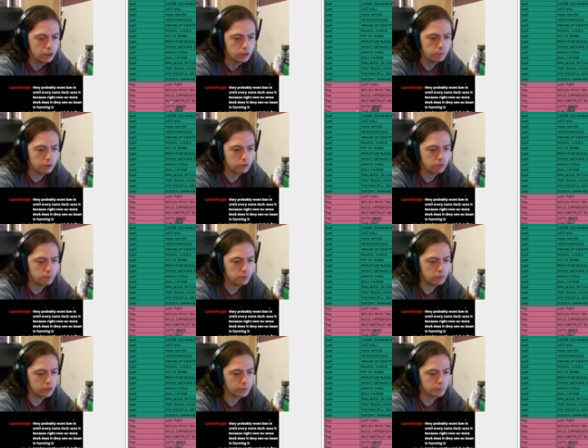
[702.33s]

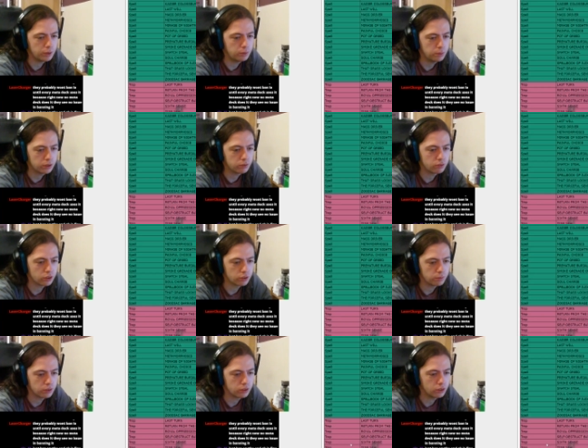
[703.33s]
Spellbook of
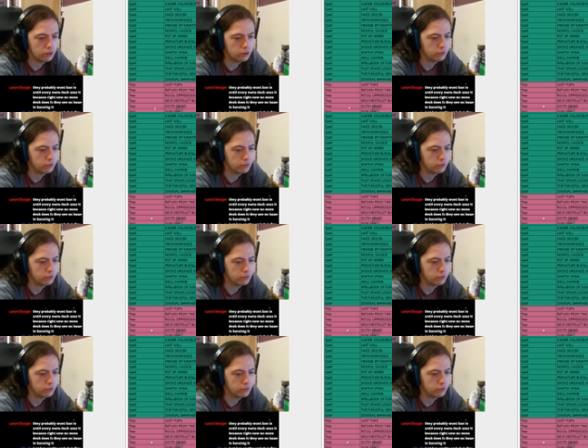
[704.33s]
Judgment can go to